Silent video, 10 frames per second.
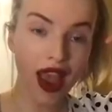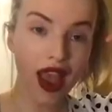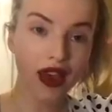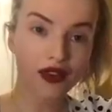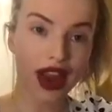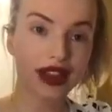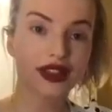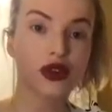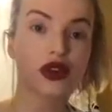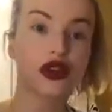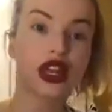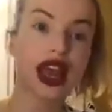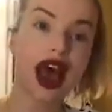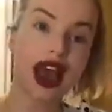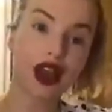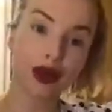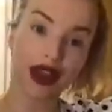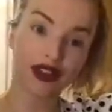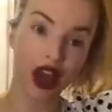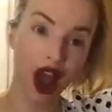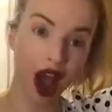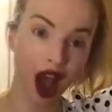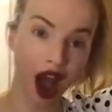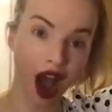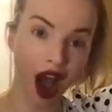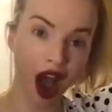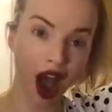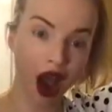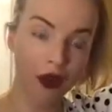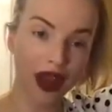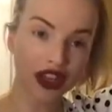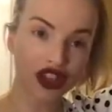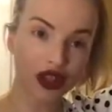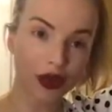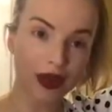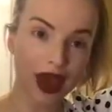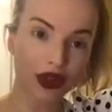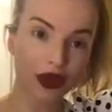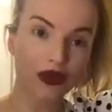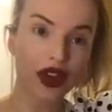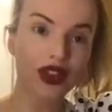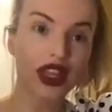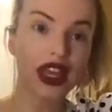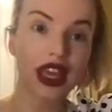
Right? So in order to get higher, we have to make sure that we make room for everything.